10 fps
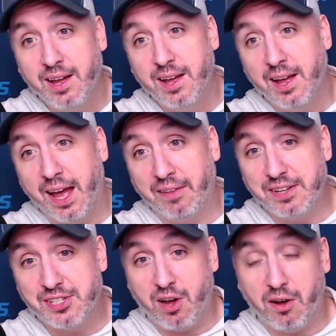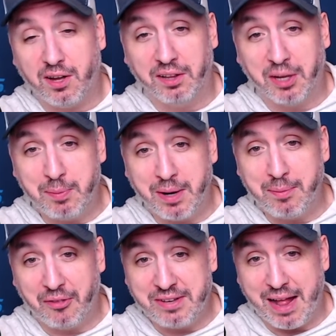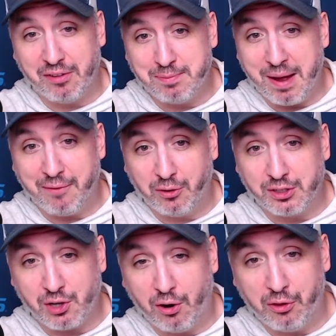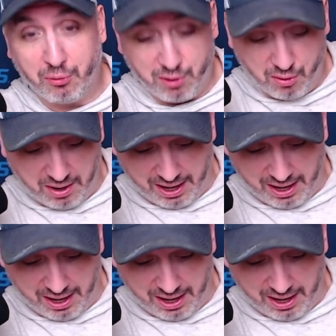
And let's talk a little bit about the Dallas Mavericks on the road